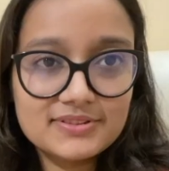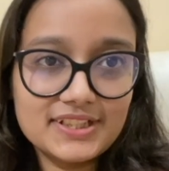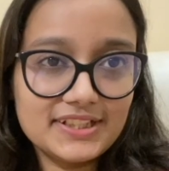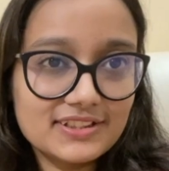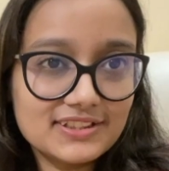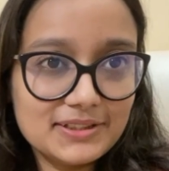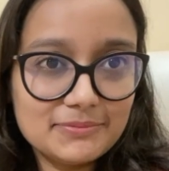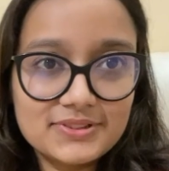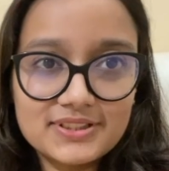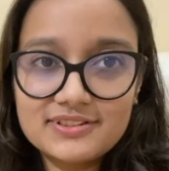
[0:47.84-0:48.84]
saying the
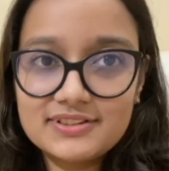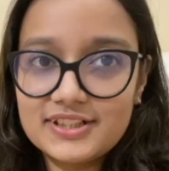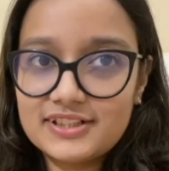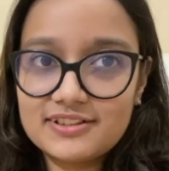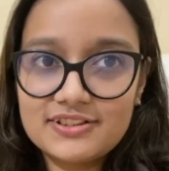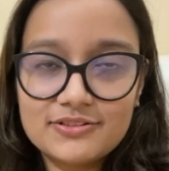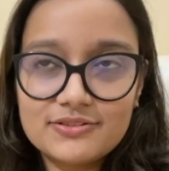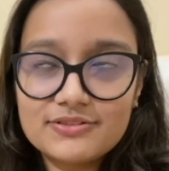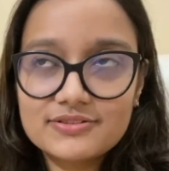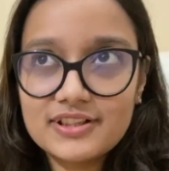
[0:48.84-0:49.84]
same thing, that, you
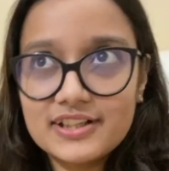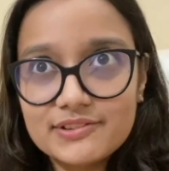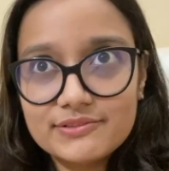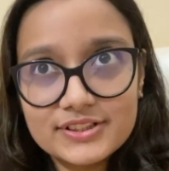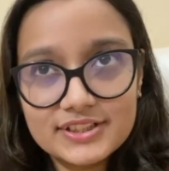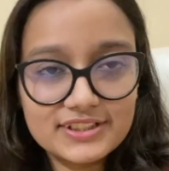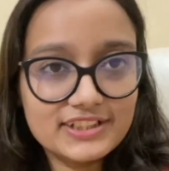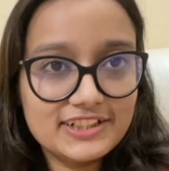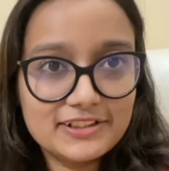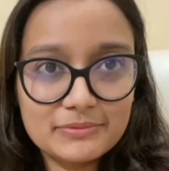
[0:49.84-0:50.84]
know, I have hit a
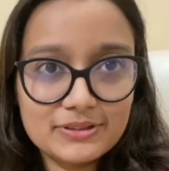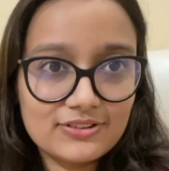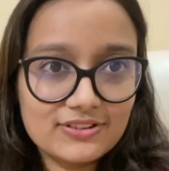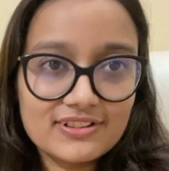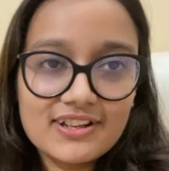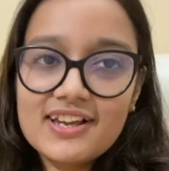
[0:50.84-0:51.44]
reading vlog